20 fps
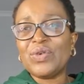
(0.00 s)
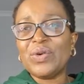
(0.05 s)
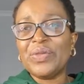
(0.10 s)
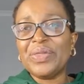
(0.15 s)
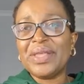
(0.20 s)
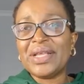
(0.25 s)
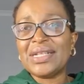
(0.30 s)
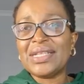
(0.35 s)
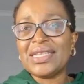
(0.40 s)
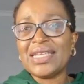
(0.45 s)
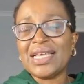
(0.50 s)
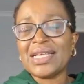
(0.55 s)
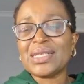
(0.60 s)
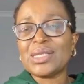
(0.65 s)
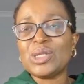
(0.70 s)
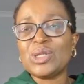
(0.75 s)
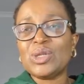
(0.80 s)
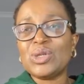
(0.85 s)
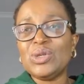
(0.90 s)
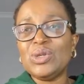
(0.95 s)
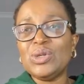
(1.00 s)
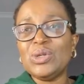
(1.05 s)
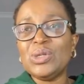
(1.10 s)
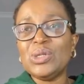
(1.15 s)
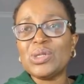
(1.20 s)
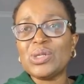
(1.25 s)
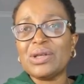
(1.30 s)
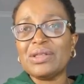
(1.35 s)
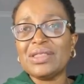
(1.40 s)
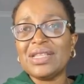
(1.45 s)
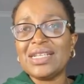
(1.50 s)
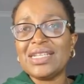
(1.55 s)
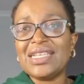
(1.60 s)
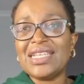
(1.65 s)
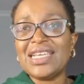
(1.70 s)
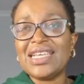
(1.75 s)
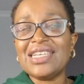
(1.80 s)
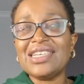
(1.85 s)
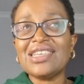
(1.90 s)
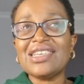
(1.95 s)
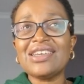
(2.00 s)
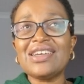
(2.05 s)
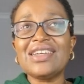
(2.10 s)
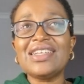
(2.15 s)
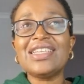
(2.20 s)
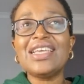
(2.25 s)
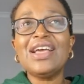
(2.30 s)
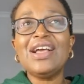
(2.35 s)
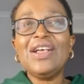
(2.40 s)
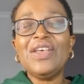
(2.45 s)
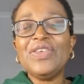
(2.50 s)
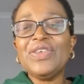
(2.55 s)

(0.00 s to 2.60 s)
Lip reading: for the text to use on the t-shirt,